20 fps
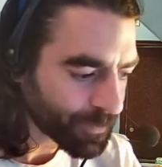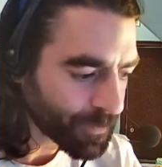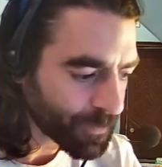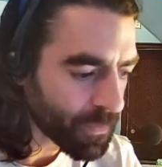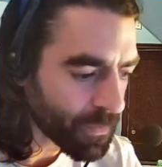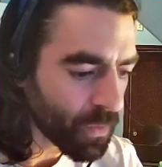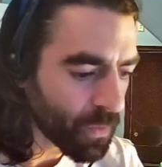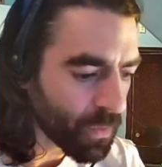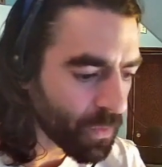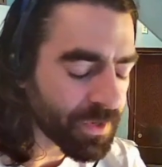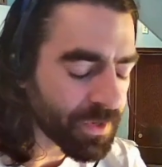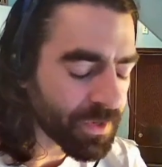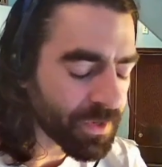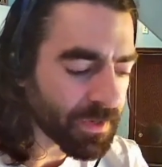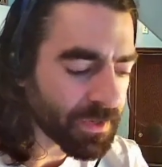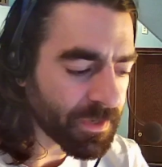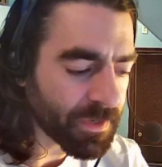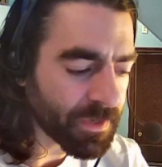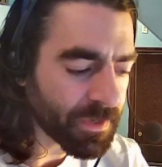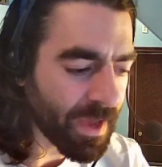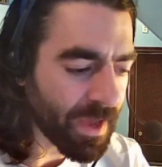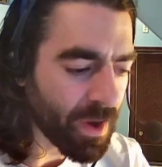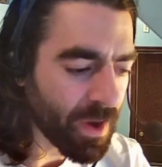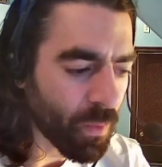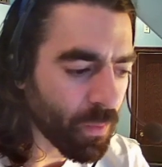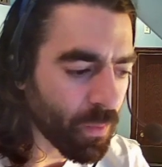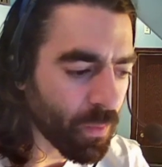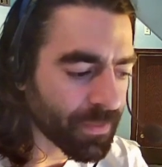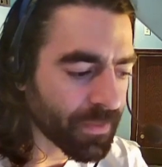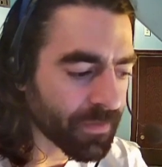we talked about
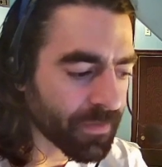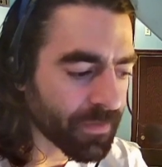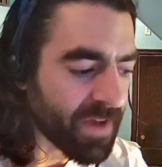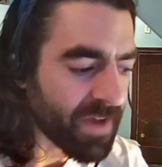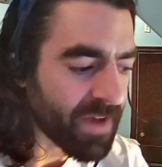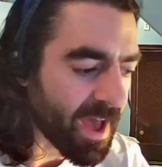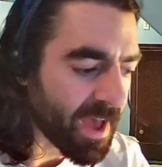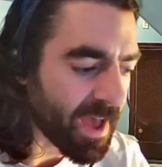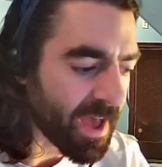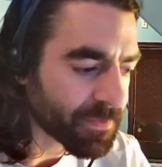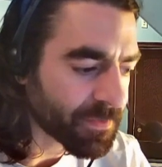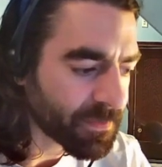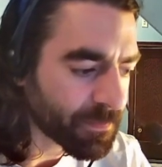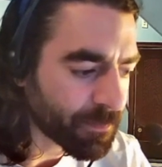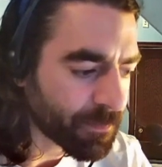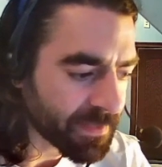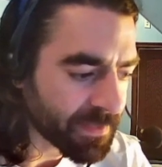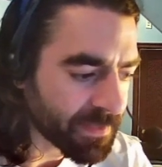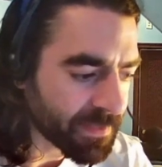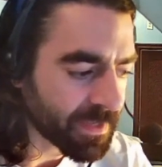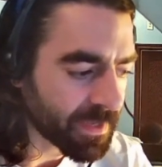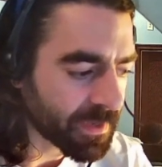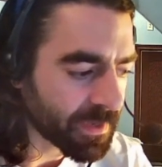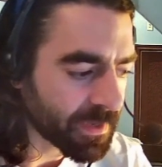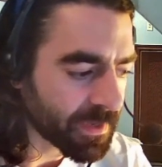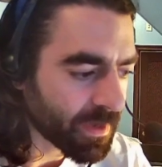the 5 basic